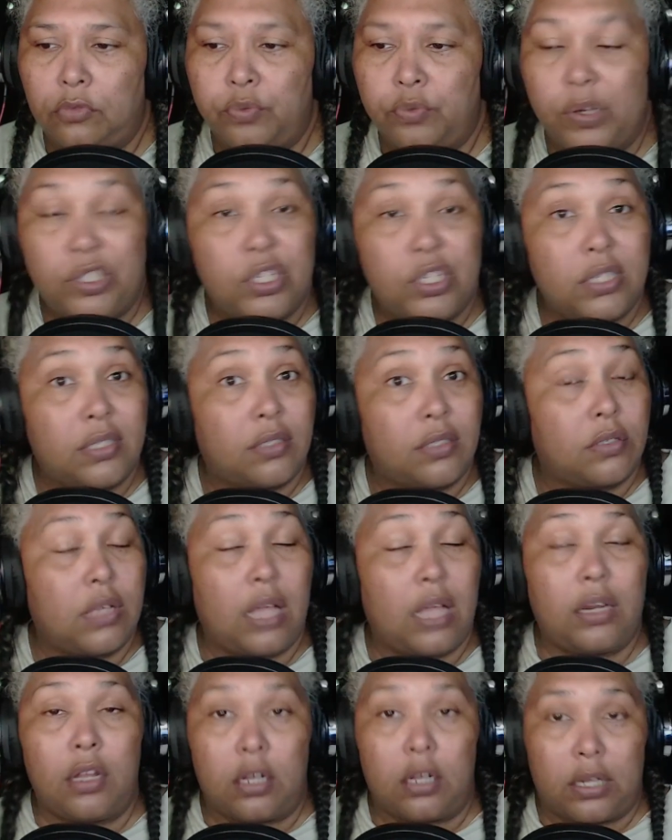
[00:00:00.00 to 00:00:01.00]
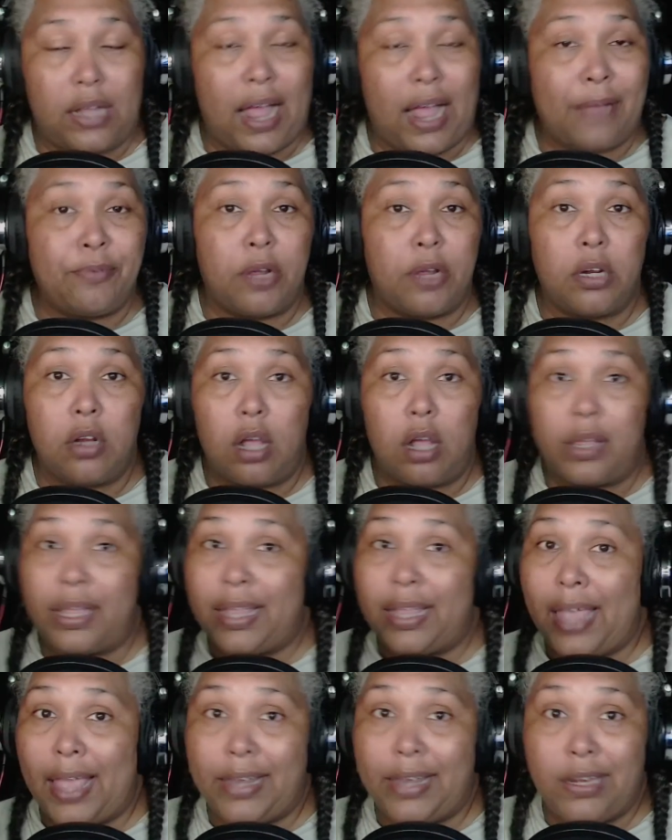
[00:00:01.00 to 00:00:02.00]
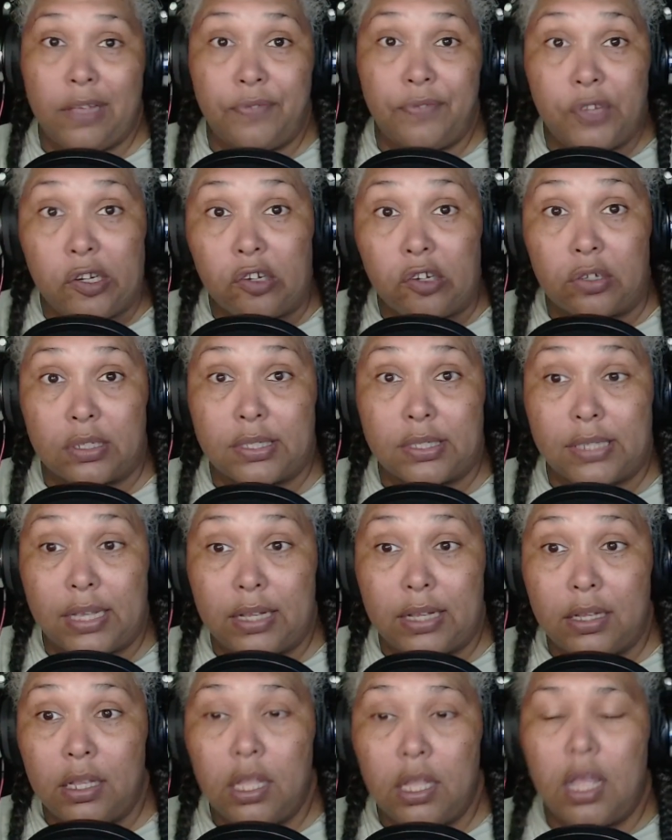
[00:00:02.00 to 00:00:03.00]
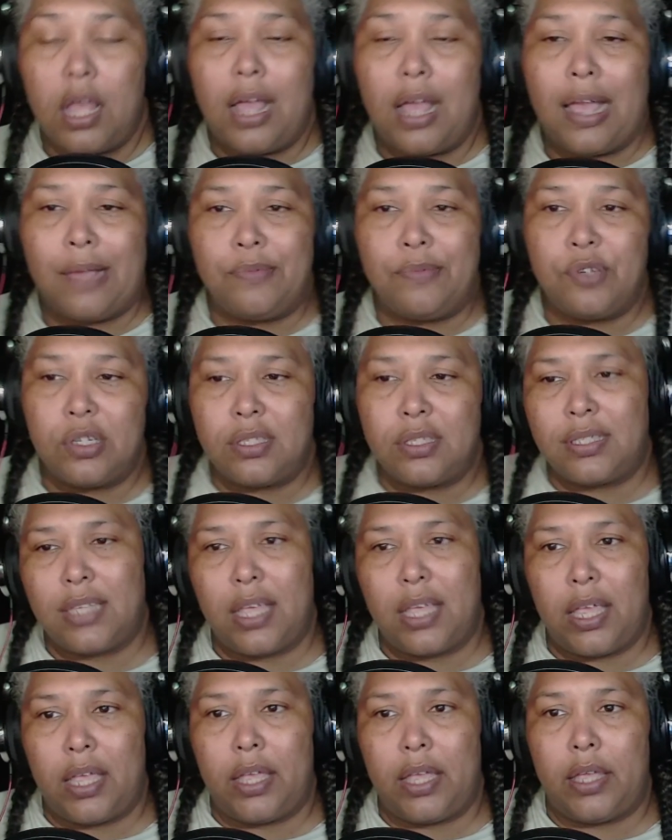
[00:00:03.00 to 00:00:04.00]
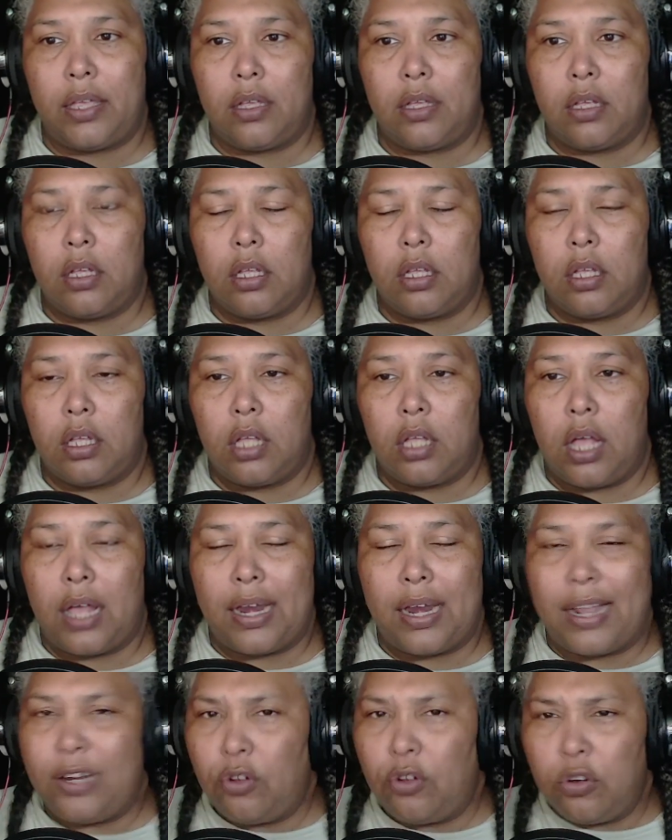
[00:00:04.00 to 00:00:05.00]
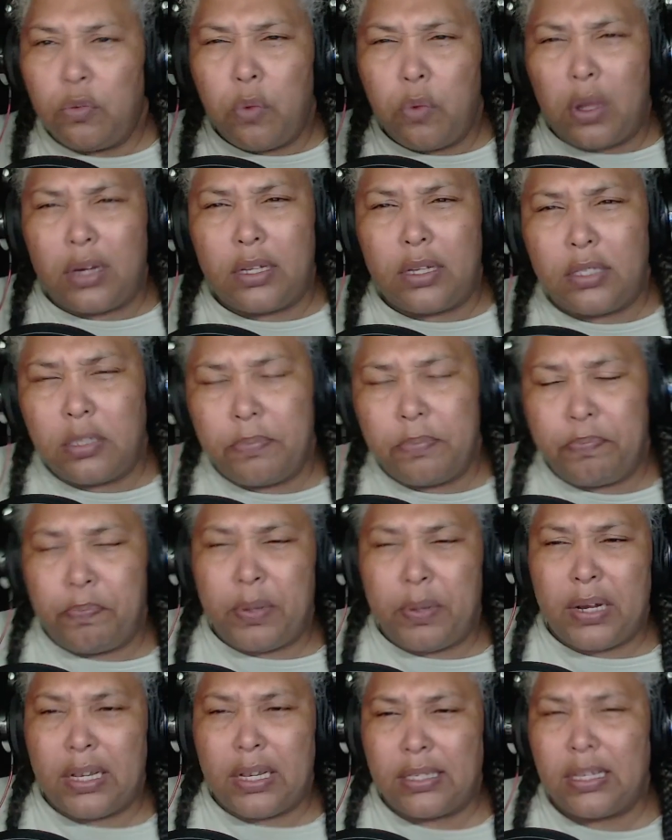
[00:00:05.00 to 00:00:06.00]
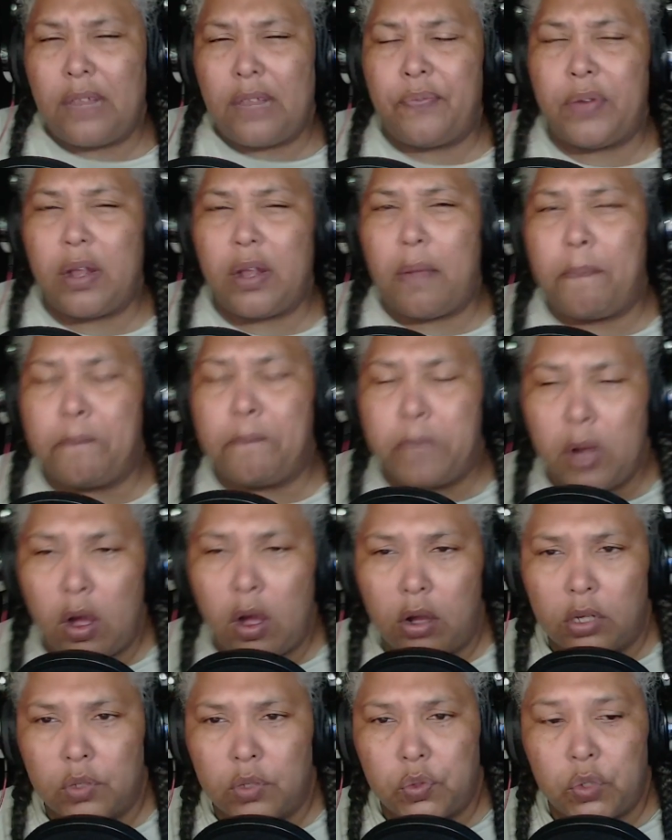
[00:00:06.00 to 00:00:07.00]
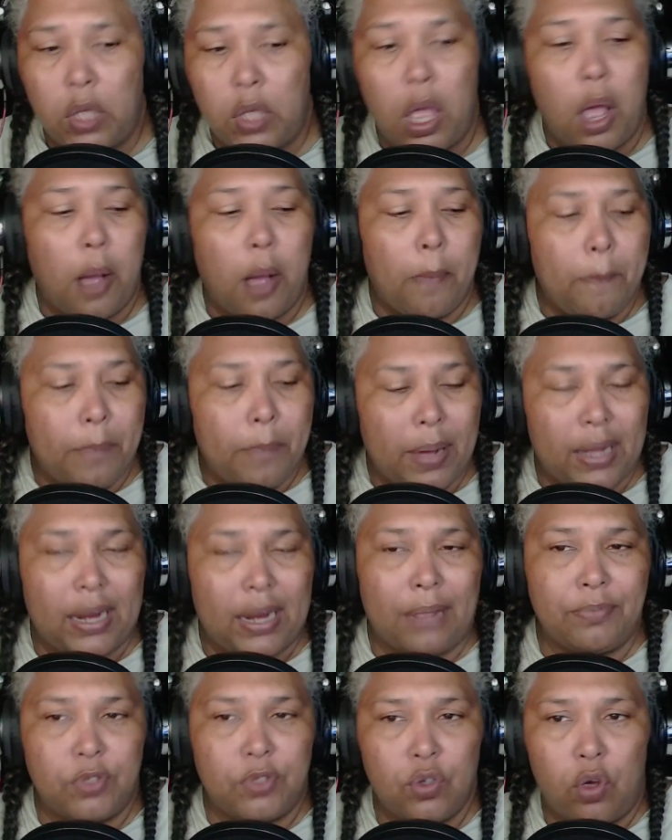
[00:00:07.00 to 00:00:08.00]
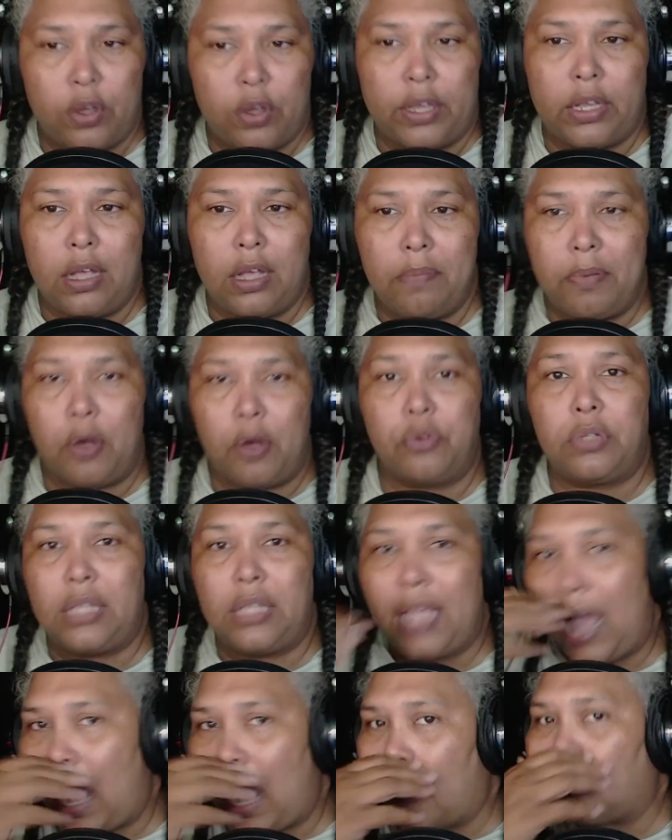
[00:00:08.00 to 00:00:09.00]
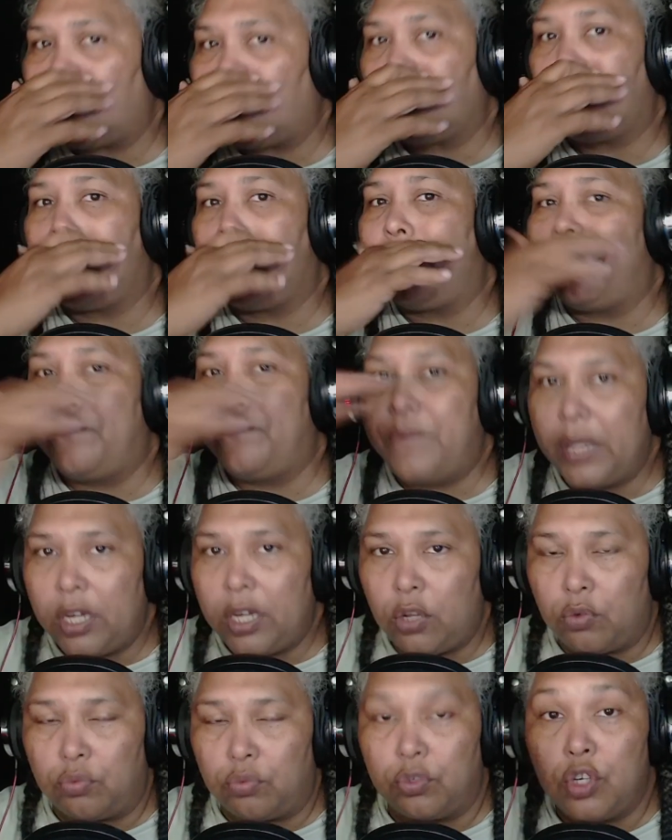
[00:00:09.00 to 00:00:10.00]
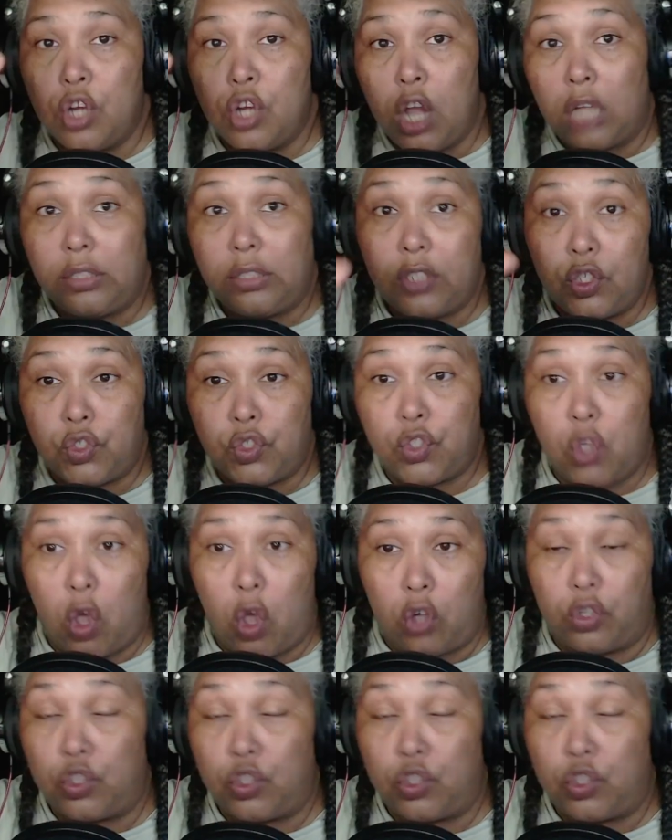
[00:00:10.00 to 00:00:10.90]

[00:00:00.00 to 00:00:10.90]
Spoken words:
Which is, look, I'm not knocking any of the looks, eh? I'm just saying, and I don't want her to put herself in a box, But I'm talking about the actual video, not the song.